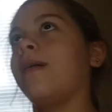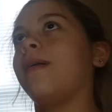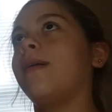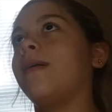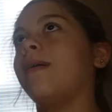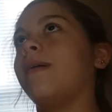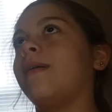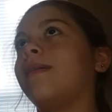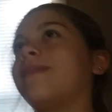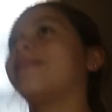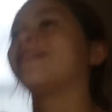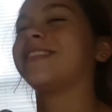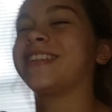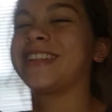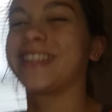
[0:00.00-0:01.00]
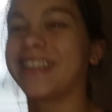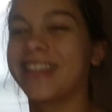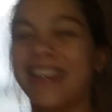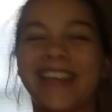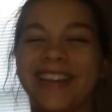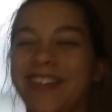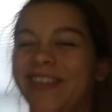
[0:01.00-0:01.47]

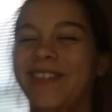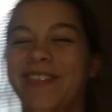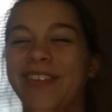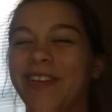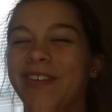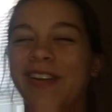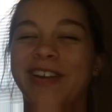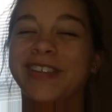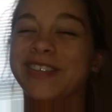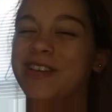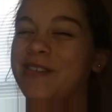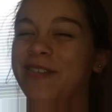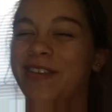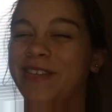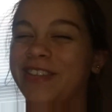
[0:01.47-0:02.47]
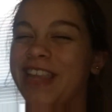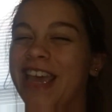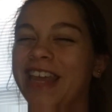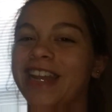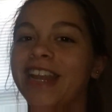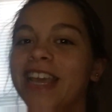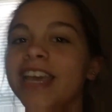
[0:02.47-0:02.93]
I don't even know where I was going with
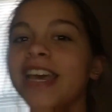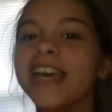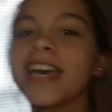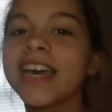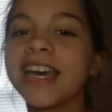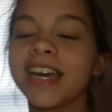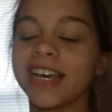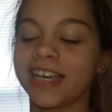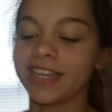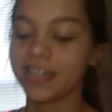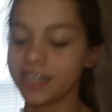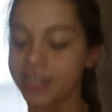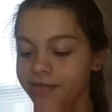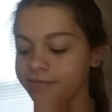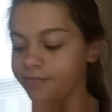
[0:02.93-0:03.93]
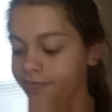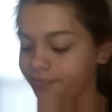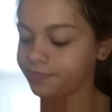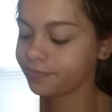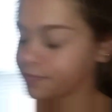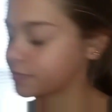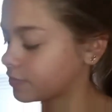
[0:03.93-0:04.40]
that.
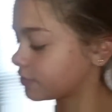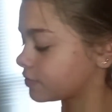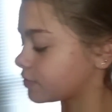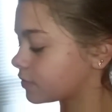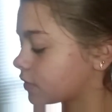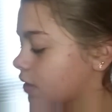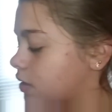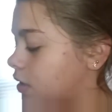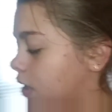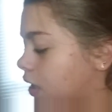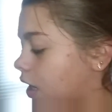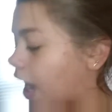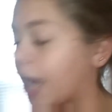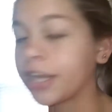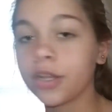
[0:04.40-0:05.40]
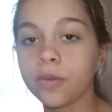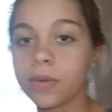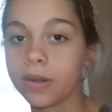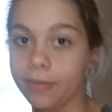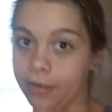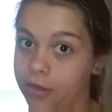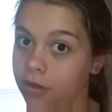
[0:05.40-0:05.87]
Um, I do
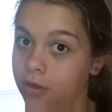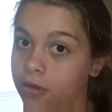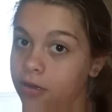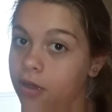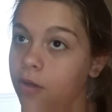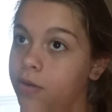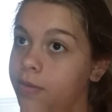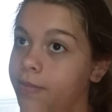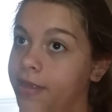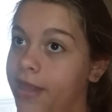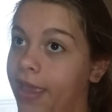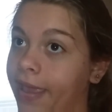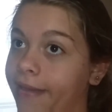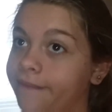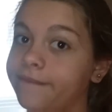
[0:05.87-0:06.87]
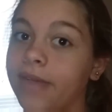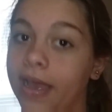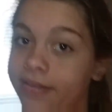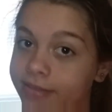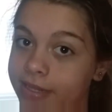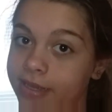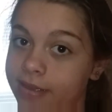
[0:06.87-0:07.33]
want to be tall. I want to be like
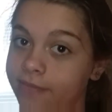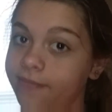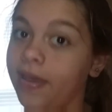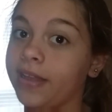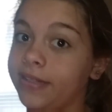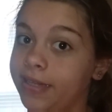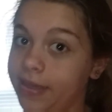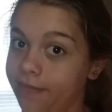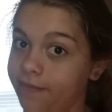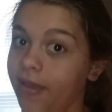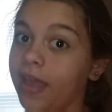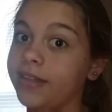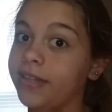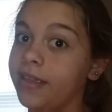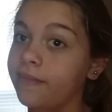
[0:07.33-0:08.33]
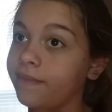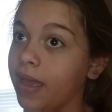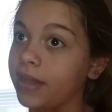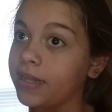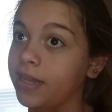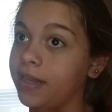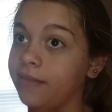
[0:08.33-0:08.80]
5'10", 5'10", 5'10",
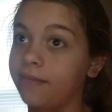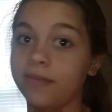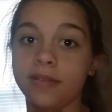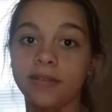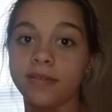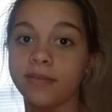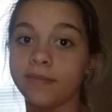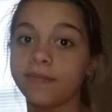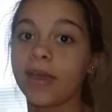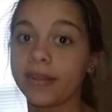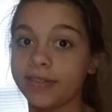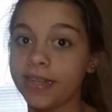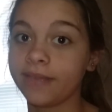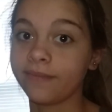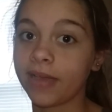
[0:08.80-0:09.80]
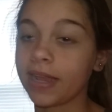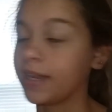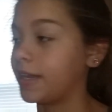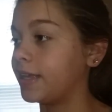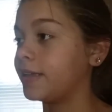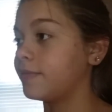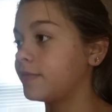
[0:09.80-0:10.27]
5'11", And I'm going to
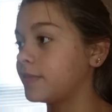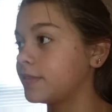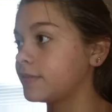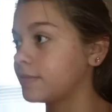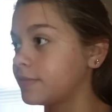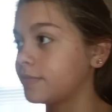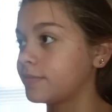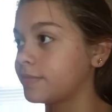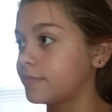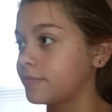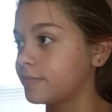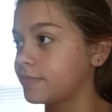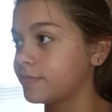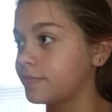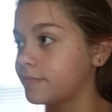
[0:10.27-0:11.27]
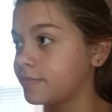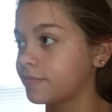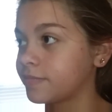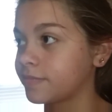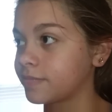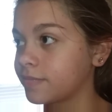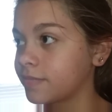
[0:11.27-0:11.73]
be six foot, six foot, six
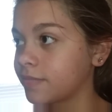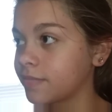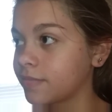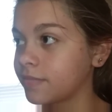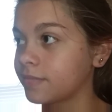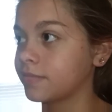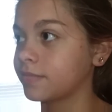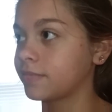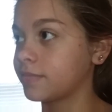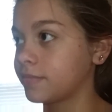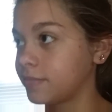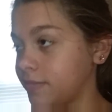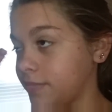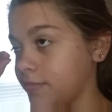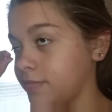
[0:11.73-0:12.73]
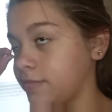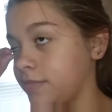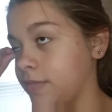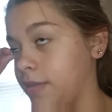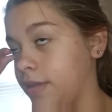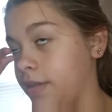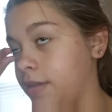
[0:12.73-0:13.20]
foot, six foot. Happy?
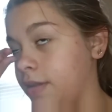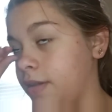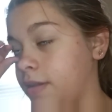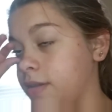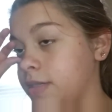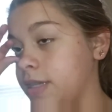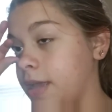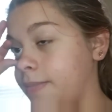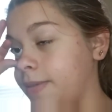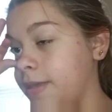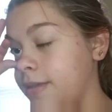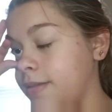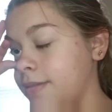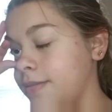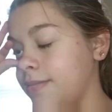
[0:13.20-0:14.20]
Snappy?